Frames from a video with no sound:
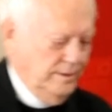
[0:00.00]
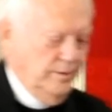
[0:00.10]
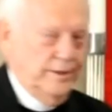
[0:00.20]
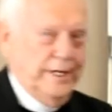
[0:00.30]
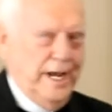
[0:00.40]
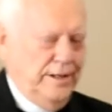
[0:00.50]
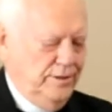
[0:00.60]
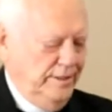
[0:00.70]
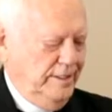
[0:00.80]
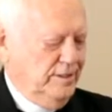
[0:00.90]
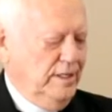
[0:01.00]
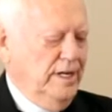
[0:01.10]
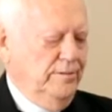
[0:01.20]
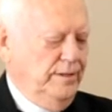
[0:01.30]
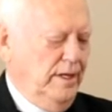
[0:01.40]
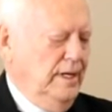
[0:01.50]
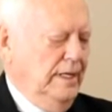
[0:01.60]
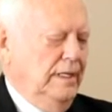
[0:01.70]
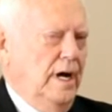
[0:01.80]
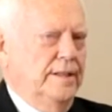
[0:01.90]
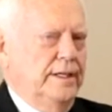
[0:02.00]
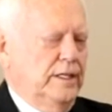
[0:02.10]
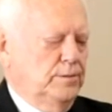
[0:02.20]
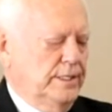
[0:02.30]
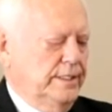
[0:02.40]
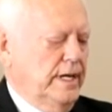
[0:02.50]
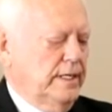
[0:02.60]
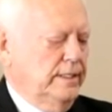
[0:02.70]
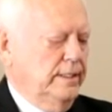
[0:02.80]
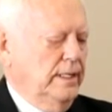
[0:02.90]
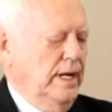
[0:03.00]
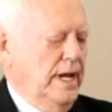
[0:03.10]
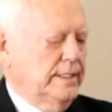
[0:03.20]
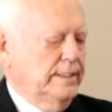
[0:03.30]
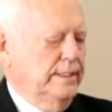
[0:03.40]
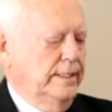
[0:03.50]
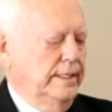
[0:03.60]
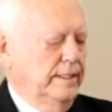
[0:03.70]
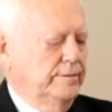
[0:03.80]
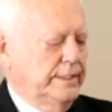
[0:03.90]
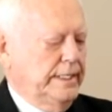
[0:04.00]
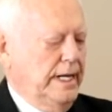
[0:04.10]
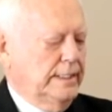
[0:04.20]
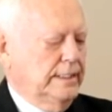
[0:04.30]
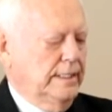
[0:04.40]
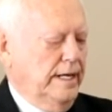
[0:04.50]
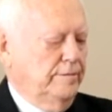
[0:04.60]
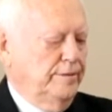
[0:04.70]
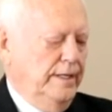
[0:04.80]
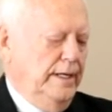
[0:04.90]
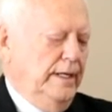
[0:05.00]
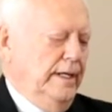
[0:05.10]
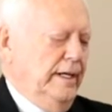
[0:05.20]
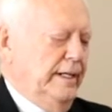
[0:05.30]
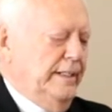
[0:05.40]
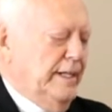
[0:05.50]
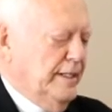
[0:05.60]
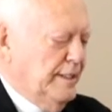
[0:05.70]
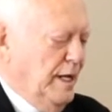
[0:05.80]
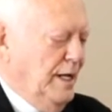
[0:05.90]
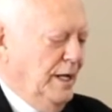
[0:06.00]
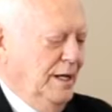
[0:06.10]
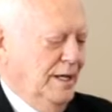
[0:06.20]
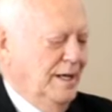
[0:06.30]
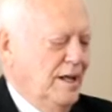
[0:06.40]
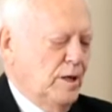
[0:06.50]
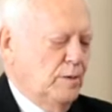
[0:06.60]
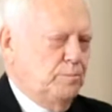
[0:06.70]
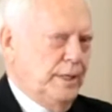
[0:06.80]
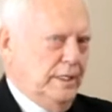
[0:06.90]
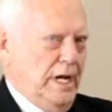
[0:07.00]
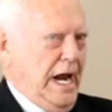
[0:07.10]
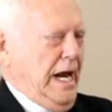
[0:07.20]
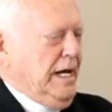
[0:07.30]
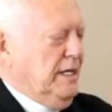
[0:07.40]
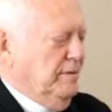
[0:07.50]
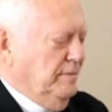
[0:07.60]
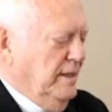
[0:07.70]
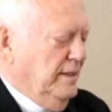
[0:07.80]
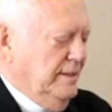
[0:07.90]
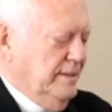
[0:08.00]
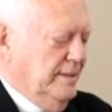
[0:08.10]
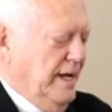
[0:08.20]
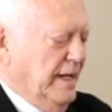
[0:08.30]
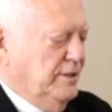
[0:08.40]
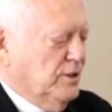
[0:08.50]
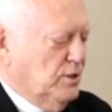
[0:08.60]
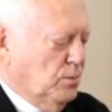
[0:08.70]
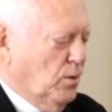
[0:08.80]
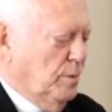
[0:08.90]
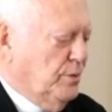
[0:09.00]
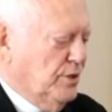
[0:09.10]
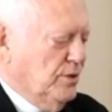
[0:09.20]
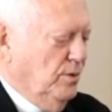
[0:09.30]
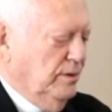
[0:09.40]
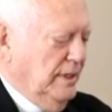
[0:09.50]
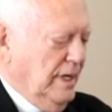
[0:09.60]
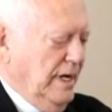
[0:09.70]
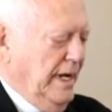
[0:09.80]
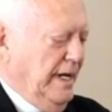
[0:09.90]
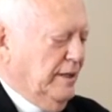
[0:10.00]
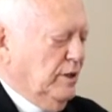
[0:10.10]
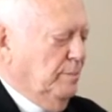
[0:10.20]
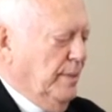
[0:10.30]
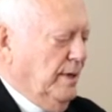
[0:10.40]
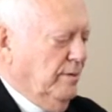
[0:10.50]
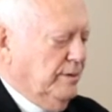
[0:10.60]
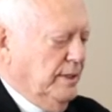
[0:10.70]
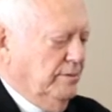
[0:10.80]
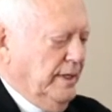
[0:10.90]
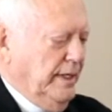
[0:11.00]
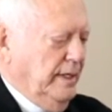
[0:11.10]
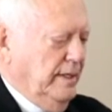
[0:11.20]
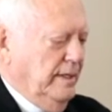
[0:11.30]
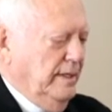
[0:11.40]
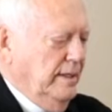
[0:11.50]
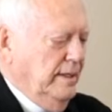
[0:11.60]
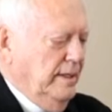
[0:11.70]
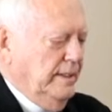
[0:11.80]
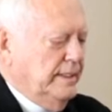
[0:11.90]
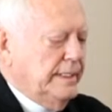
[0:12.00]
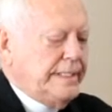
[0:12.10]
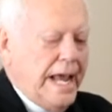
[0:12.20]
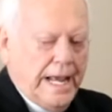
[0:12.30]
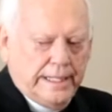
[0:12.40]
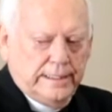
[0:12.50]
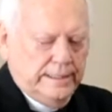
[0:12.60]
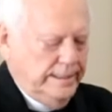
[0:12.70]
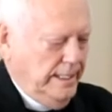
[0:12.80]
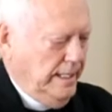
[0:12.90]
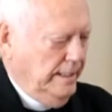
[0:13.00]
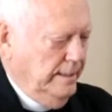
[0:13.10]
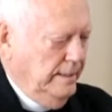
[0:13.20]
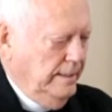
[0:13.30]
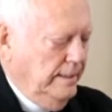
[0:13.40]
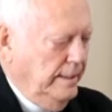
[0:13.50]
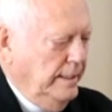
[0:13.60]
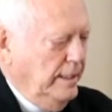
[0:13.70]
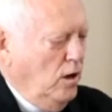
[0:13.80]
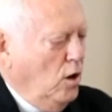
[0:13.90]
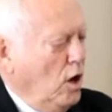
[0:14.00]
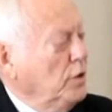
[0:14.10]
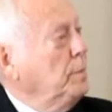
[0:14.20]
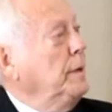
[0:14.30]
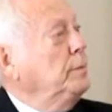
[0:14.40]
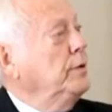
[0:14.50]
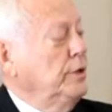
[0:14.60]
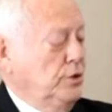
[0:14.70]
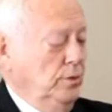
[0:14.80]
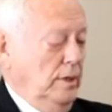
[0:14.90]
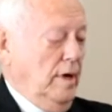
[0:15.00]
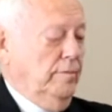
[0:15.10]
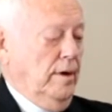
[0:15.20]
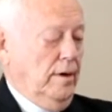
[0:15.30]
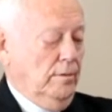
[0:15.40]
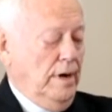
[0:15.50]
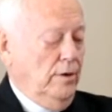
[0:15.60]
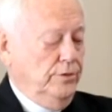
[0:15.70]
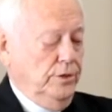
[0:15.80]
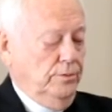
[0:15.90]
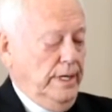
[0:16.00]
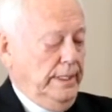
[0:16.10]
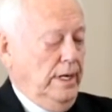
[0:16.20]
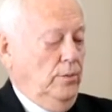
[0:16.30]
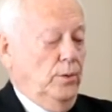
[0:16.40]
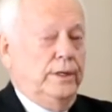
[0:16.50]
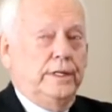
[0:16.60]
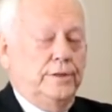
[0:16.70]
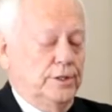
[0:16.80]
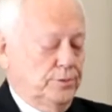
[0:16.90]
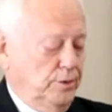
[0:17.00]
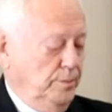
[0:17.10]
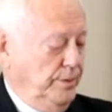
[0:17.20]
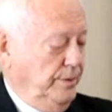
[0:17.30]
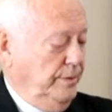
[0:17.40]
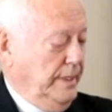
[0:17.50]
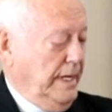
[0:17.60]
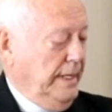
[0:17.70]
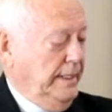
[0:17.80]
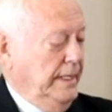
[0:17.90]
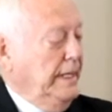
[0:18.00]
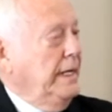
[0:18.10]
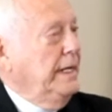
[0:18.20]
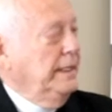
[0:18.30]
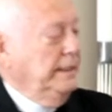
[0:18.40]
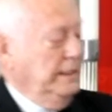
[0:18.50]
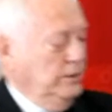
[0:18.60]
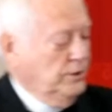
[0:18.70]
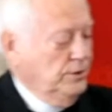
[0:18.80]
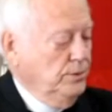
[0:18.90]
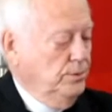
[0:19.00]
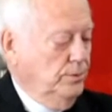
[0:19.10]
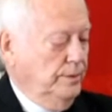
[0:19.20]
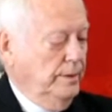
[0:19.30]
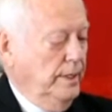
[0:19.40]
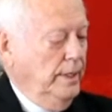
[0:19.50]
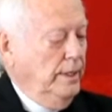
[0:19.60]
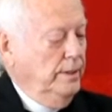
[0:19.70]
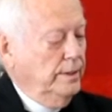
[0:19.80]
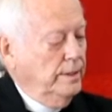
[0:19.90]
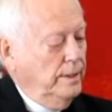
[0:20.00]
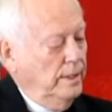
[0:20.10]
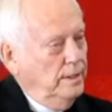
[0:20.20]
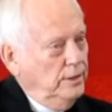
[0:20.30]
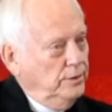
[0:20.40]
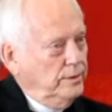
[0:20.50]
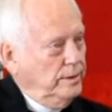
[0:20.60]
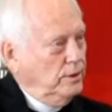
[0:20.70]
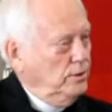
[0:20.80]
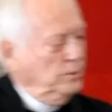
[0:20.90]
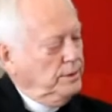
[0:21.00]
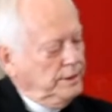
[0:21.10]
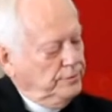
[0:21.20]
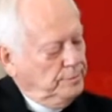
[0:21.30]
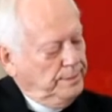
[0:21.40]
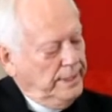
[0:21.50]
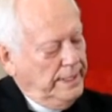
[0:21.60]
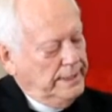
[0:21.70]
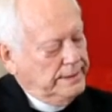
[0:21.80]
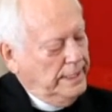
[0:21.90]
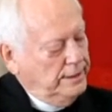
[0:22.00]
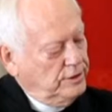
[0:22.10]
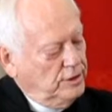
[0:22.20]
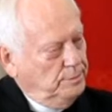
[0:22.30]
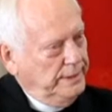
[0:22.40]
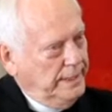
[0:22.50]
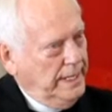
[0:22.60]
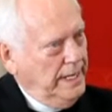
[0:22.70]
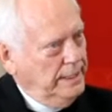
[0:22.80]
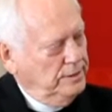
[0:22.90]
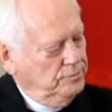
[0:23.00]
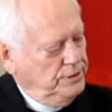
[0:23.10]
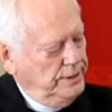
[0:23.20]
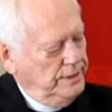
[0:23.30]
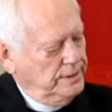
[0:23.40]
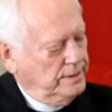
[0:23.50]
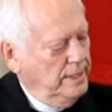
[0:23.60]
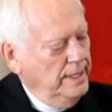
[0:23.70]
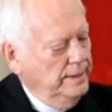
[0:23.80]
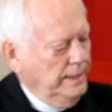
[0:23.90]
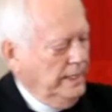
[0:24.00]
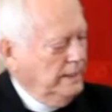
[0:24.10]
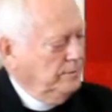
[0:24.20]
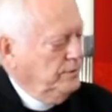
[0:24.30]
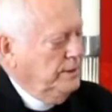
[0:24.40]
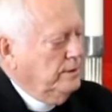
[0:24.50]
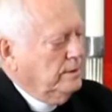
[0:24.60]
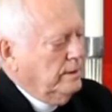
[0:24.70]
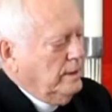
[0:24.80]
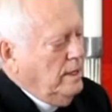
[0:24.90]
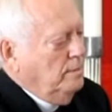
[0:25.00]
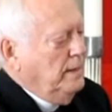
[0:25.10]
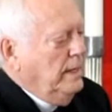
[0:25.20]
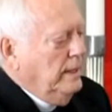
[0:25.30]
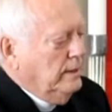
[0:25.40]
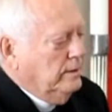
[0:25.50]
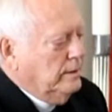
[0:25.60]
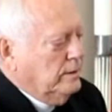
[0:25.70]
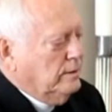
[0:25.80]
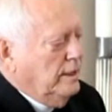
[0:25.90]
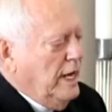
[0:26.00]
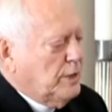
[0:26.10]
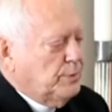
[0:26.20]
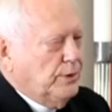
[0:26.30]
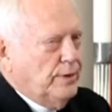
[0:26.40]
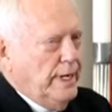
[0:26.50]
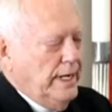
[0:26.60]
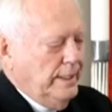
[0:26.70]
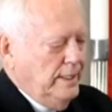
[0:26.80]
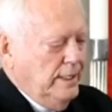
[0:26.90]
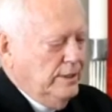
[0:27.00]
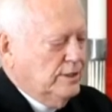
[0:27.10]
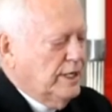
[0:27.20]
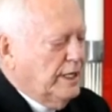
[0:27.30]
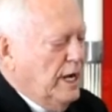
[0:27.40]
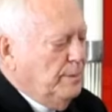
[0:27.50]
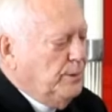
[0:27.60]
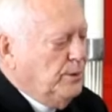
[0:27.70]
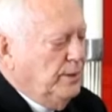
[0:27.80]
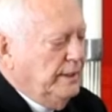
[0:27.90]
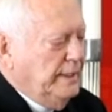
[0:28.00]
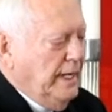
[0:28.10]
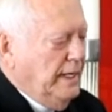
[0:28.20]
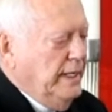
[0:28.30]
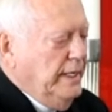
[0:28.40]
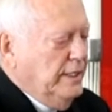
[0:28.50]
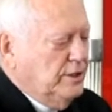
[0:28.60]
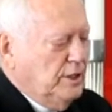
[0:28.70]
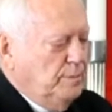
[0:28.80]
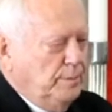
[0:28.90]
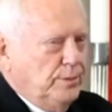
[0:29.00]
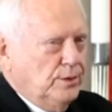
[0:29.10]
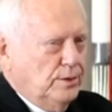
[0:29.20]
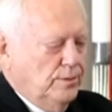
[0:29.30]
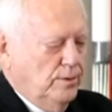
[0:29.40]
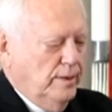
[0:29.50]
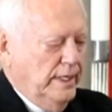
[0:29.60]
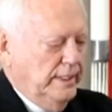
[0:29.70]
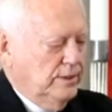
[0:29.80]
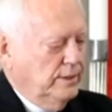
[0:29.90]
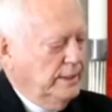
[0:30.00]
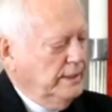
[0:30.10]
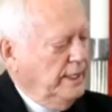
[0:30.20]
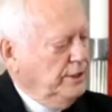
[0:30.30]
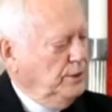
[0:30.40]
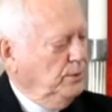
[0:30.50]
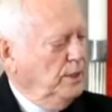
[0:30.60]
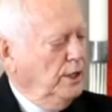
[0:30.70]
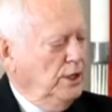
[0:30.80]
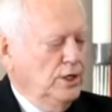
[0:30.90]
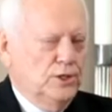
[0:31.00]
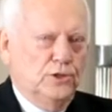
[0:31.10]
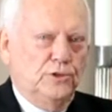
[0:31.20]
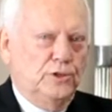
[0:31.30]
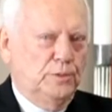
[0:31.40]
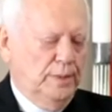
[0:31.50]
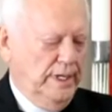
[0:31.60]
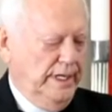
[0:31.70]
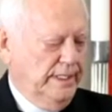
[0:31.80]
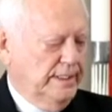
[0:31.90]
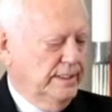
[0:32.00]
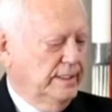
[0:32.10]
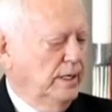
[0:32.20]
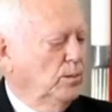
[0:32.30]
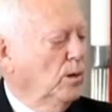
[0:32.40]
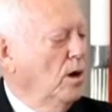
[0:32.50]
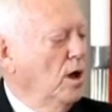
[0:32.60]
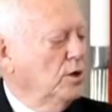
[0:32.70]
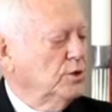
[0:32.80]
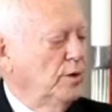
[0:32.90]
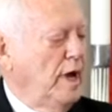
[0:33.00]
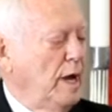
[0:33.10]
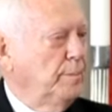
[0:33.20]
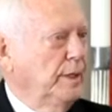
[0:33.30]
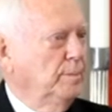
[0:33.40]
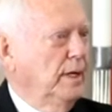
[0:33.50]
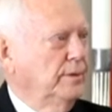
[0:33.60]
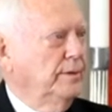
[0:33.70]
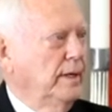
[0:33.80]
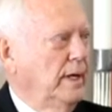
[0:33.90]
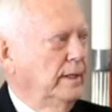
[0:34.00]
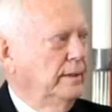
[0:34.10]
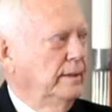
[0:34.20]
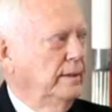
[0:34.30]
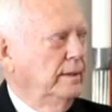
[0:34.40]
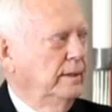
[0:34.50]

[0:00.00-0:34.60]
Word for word: So they're gathered. It's kind of the, I think it was the second to the last day of his dad's life. And he takes that, that big hand of his dad, just swarms his own little hand comparatively. He said, Dad, Dad. All the people that you love are around you right now. We're in this room with you, Dad. And, and soon you're gonna you're gonna go to a different place and it's gonna be the hand of Jesus. The hand of Jesus is gonna come and gonna clasp your hand, just like I'm doing, Dad. It's gonna be beautiful and he's gonna take you to a new place. And we're all so happy about that.